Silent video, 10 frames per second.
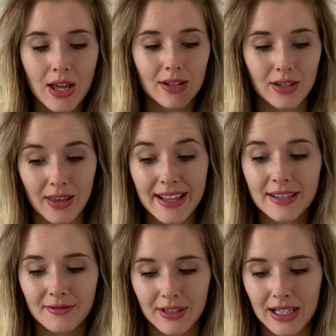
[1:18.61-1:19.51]
So that's
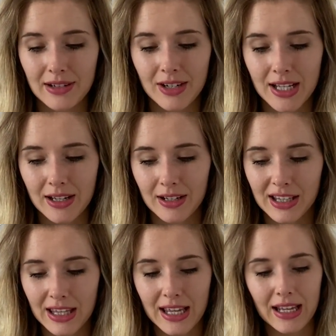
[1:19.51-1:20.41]
a really, really good
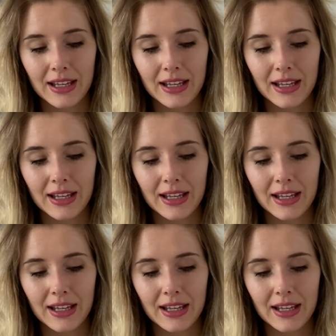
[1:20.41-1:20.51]
thing.